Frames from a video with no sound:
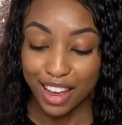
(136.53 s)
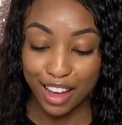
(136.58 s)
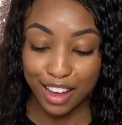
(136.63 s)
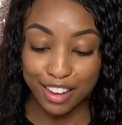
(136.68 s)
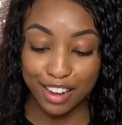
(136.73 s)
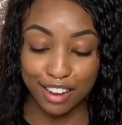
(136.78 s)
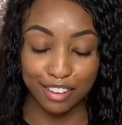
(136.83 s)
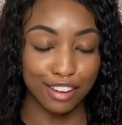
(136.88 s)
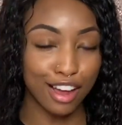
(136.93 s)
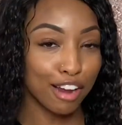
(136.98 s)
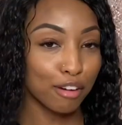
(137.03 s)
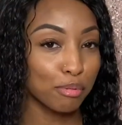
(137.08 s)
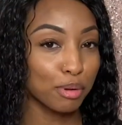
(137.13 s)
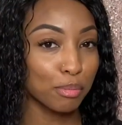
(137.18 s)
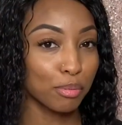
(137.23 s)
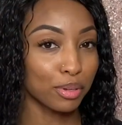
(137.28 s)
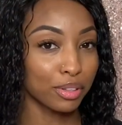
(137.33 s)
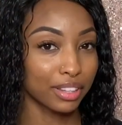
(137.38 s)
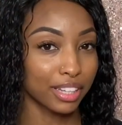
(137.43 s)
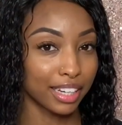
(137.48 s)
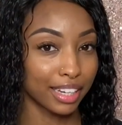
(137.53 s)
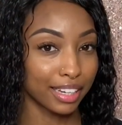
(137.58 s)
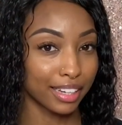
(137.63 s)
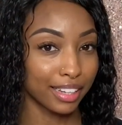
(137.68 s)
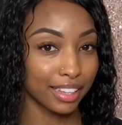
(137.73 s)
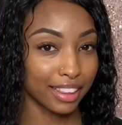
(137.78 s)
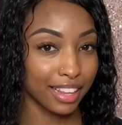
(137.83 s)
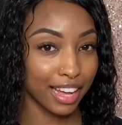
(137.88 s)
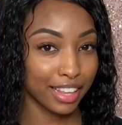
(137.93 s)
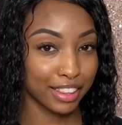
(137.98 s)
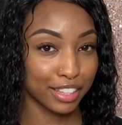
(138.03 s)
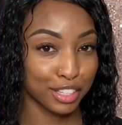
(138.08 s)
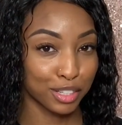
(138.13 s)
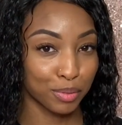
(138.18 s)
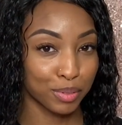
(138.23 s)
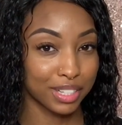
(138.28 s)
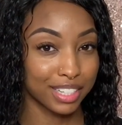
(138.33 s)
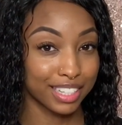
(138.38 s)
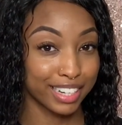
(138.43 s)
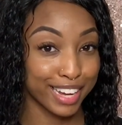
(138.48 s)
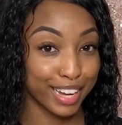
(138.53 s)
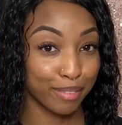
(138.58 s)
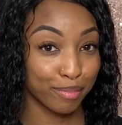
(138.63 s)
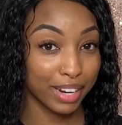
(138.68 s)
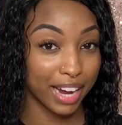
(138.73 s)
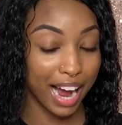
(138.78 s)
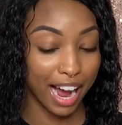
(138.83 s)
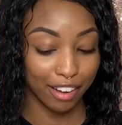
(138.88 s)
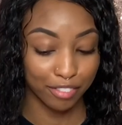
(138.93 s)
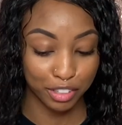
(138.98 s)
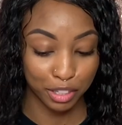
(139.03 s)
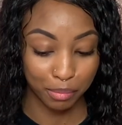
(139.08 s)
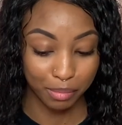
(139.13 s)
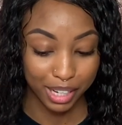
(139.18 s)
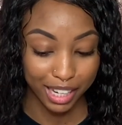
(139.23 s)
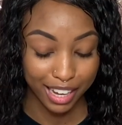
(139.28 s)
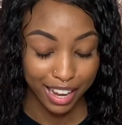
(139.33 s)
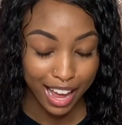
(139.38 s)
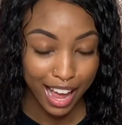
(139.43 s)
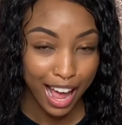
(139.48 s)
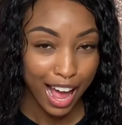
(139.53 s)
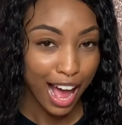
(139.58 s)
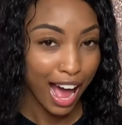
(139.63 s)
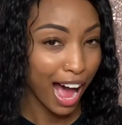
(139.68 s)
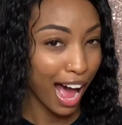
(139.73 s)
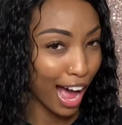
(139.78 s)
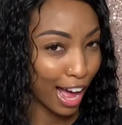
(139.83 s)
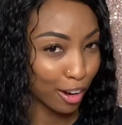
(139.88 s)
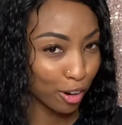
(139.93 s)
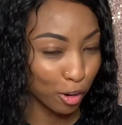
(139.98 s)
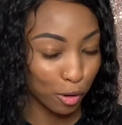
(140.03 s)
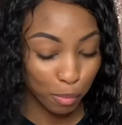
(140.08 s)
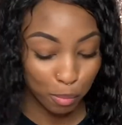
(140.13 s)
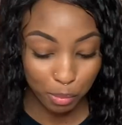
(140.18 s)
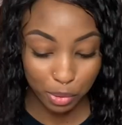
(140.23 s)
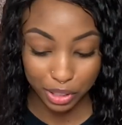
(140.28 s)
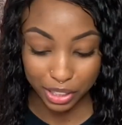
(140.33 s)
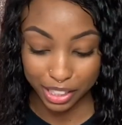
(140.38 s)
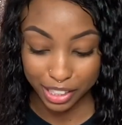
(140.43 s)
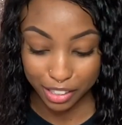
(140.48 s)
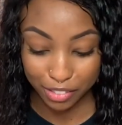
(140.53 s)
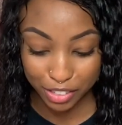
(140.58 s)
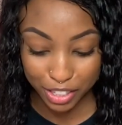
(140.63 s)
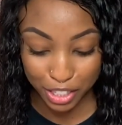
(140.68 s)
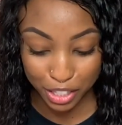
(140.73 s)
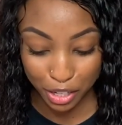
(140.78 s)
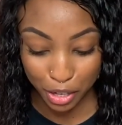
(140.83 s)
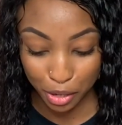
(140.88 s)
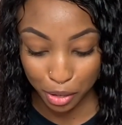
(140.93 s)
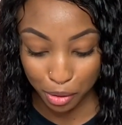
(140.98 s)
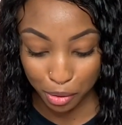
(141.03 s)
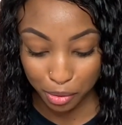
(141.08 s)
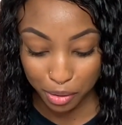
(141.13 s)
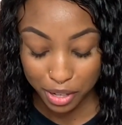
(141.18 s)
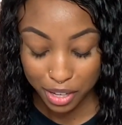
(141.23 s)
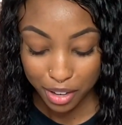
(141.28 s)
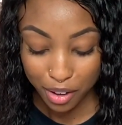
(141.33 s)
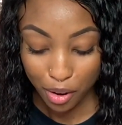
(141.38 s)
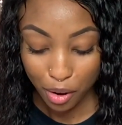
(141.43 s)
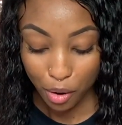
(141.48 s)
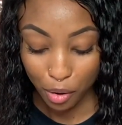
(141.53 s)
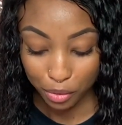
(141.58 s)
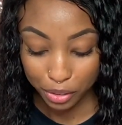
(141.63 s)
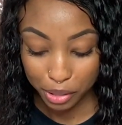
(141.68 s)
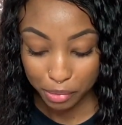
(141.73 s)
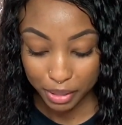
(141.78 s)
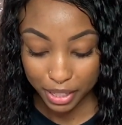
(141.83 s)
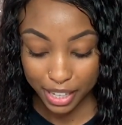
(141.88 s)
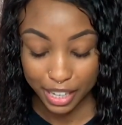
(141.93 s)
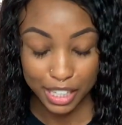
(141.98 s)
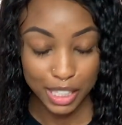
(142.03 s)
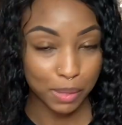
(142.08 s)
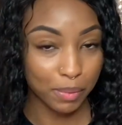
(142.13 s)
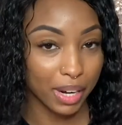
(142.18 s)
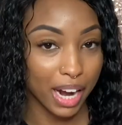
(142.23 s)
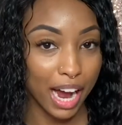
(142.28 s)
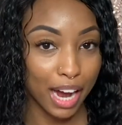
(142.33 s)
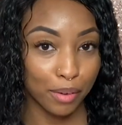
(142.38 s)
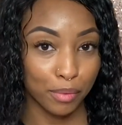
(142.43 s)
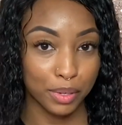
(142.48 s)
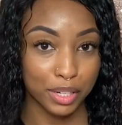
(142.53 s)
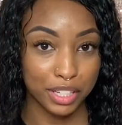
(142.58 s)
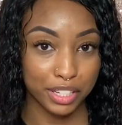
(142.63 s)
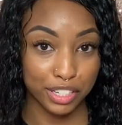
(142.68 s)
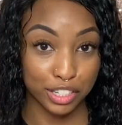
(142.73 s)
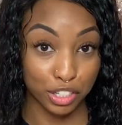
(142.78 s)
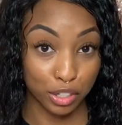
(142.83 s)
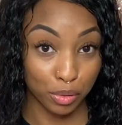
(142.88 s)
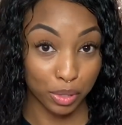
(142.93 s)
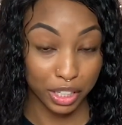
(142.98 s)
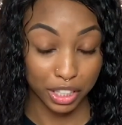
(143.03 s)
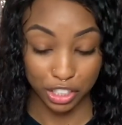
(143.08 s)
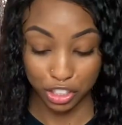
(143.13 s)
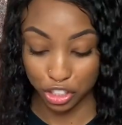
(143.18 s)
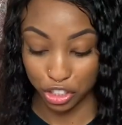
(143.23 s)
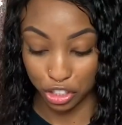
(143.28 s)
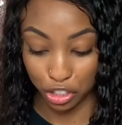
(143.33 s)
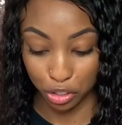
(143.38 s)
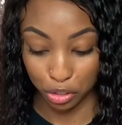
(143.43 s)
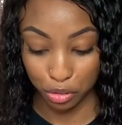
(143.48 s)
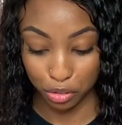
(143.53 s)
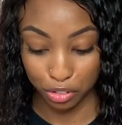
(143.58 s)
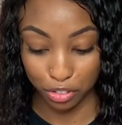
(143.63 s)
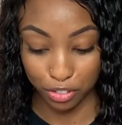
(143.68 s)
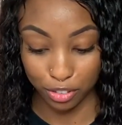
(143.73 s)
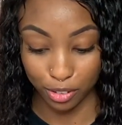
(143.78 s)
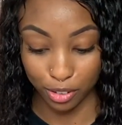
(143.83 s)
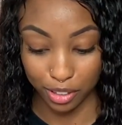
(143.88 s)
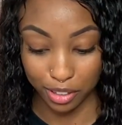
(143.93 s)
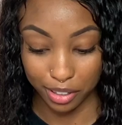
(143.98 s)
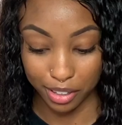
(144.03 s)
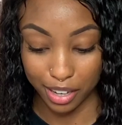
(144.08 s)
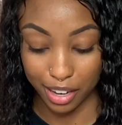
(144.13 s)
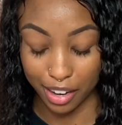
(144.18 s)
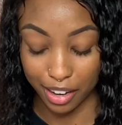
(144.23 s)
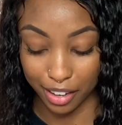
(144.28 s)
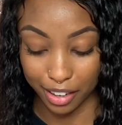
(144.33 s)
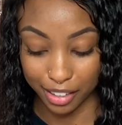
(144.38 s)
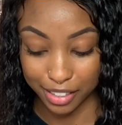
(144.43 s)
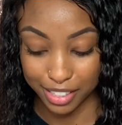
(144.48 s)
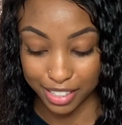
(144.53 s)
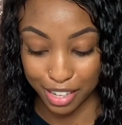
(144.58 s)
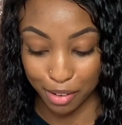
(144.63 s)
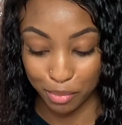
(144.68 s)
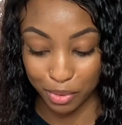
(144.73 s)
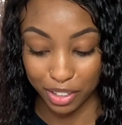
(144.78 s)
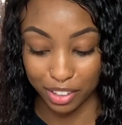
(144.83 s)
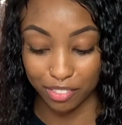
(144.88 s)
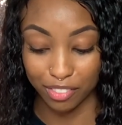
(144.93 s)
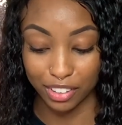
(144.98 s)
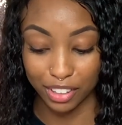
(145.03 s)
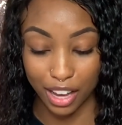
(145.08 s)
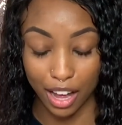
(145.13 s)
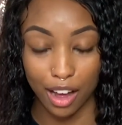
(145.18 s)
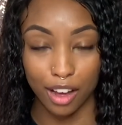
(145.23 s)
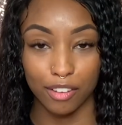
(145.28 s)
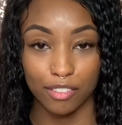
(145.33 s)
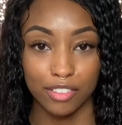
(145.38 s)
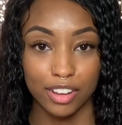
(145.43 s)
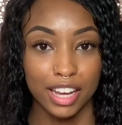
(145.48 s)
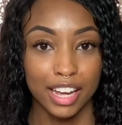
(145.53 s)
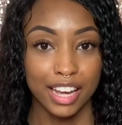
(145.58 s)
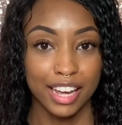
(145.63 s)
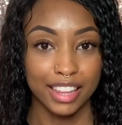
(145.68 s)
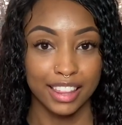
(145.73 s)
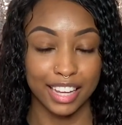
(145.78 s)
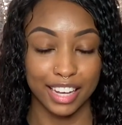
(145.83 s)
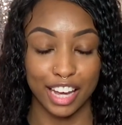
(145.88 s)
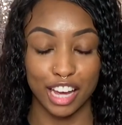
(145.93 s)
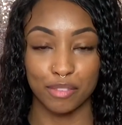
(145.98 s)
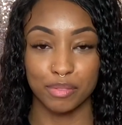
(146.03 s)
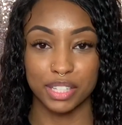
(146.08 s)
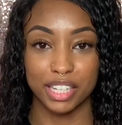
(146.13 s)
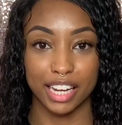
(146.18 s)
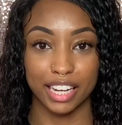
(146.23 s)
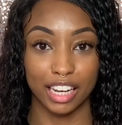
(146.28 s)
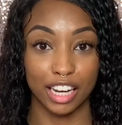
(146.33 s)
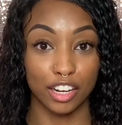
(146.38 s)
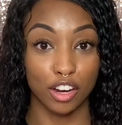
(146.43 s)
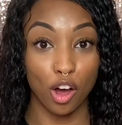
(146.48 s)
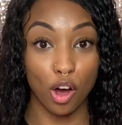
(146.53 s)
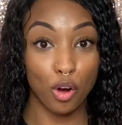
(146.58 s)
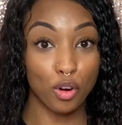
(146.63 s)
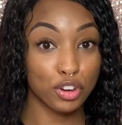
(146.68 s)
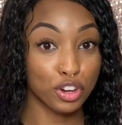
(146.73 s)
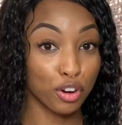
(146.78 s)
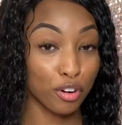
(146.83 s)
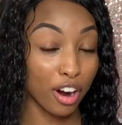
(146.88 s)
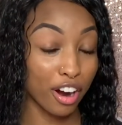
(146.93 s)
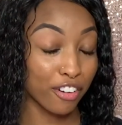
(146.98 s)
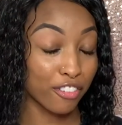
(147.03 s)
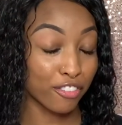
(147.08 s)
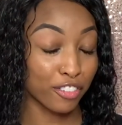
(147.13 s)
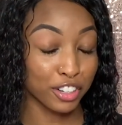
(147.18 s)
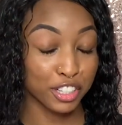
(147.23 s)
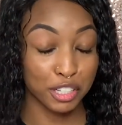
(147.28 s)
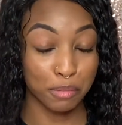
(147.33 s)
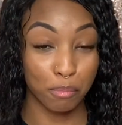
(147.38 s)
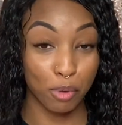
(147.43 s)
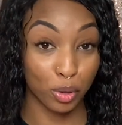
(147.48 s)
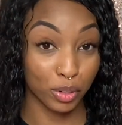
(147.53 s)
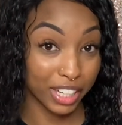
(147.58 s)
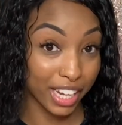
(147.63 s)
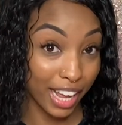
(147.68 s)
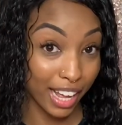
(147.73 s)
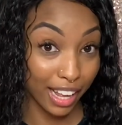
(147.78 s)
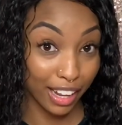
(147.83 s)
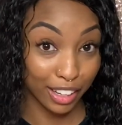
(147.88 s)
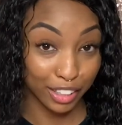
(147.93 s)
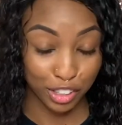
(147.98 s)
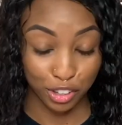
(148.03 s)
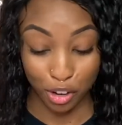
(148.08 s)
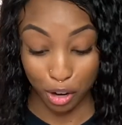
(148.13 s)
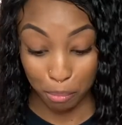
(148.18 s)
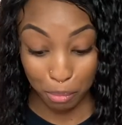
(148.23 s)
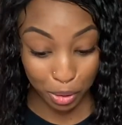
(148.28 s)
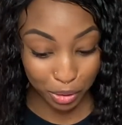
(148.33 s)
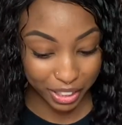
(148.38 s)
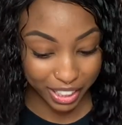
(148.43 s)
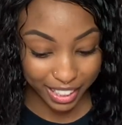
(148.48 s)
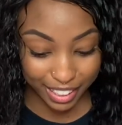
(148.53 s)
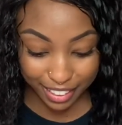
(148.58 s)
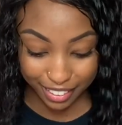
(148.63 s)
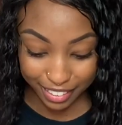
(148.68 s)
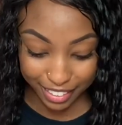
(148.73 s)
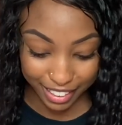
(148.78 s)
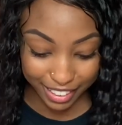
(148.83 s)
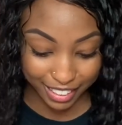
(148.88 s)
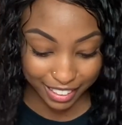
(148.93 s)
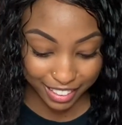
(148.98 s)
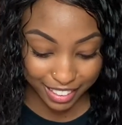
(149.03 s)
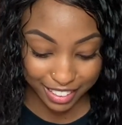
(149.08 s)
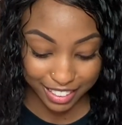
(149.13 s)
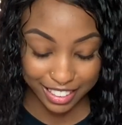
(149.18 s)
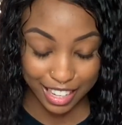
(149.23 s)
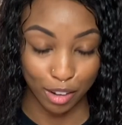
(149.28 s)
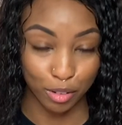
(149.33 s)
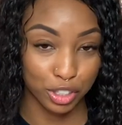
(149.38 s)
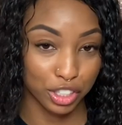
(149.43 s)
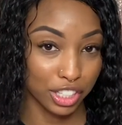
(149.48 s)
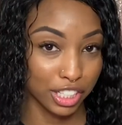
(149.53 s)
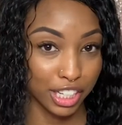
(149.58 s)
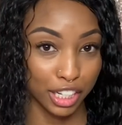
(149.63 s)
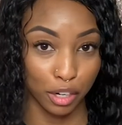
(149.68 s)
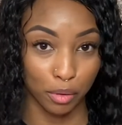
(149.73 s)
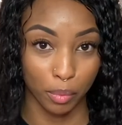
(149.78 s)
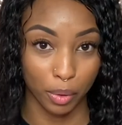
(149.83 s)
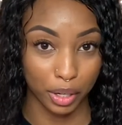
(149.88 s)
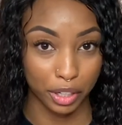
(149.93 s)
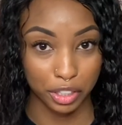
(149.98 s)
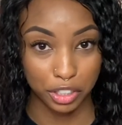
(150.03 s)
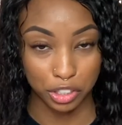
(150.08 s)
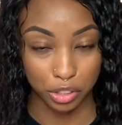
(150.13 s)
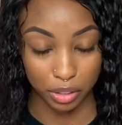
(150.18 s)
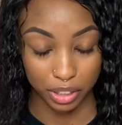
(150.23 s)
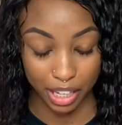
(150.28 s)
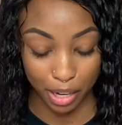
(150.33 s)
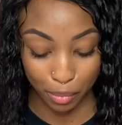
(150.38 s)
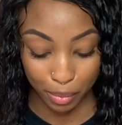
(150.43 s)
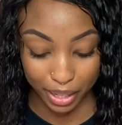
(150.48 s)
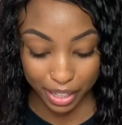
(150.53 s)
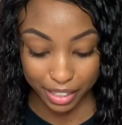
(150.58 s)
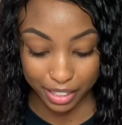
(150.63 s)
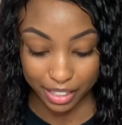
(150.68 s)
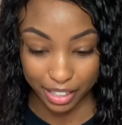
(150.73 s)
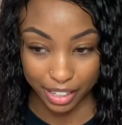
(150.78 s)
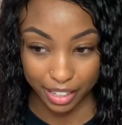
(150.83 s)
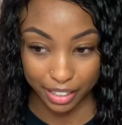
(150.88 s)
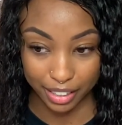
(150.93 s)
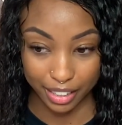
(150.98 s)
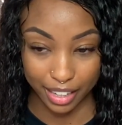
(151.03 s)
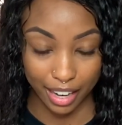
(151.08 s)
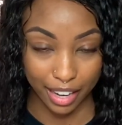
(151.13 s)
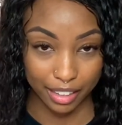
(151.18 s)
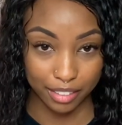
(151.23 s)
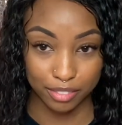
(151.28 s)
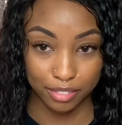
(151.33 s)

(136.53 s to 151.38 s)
A lot of people think that this was named after me. I don't believe so, only because when I was doing the shoot for Summer of Love, they kept saying like, oh, you're our first model, you're our model. Like, that was just like a running joke that we had done. That